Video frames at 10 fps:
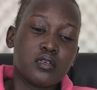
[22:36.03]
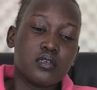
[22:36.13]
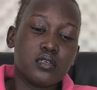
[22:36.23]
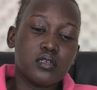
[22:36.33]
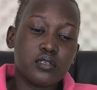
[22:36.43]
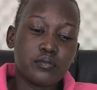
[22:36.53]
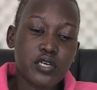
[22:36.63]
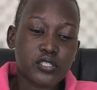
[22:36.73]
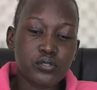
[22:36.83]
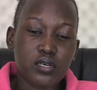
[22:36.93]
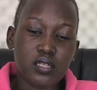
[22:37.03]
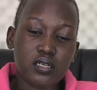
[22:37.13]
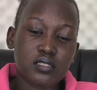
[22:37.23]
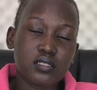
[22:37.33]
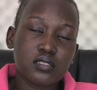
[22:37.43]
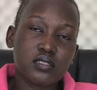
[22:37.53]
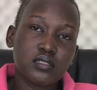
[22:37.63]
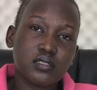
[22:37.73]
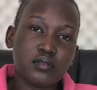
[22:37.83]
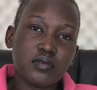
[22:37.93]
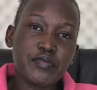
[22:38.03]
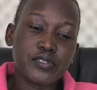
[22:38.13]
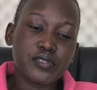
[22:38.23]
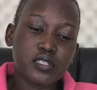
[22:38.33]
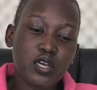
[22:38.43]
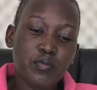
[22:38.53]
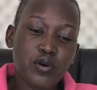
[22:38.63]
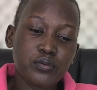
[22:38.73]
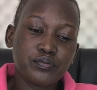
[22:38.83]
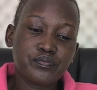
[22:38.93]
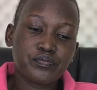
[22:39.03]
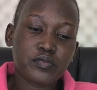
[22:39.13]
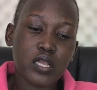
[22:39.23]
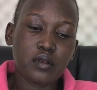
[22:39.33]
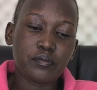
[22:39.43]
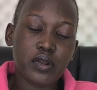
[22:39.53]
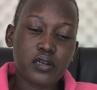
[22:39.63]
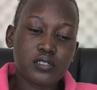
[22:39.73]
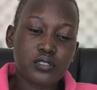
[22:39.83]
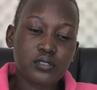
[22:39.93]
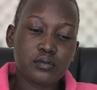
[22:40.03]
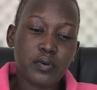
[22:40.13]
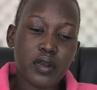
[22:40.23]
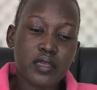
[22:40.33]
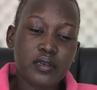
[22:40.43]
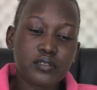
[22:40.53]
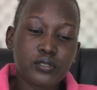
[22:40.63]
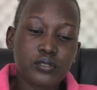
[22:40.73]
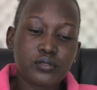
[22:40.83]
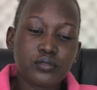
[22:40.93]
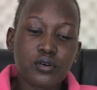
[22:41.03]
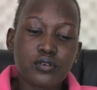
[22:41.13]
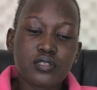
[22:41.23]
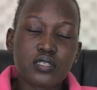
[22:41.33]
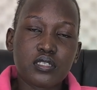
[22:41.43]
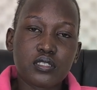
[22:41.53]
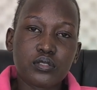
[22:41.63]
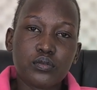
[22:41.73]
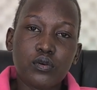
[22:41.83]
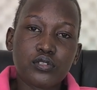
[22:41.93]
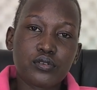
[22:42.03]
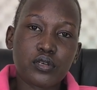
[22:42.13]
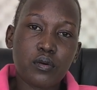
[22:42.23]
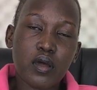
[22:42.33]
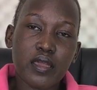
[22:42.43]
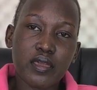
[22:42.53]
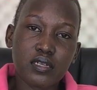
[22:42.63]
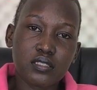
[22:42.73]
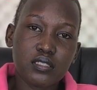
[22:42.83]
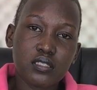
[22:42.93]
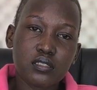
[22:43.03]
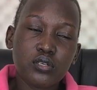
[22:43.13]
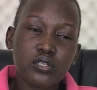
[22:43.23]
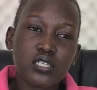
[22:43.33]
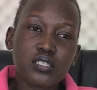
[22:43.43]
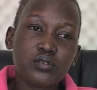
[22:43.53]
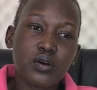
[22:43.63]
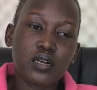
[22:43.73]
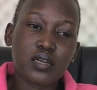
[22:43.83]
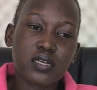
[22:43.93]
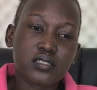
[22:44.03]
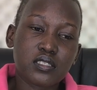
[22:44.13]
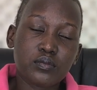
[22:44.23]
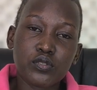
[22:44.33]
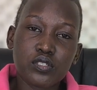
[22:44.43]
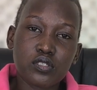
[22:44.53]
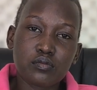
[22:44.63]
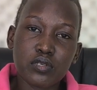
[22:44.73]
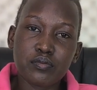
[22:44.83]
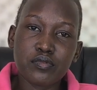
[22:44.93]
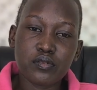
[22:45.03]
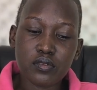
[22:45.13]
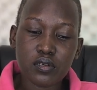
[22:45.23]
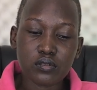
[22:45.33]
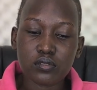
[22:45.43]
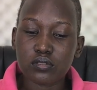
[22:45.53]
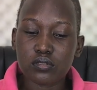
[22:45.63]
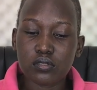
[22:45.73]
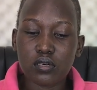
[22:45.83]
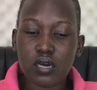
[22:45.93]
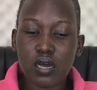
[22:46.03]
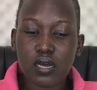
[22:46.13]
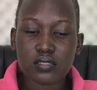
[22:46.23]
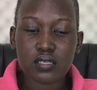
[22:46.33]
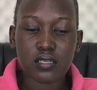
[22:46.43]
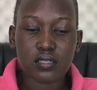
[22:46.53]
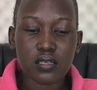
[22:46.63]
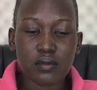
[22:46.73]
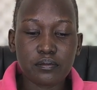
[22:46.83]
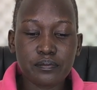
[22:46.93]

you make sure that the baby is stable and parental consent was required. Don't just go and cut somebody's baby without asking them.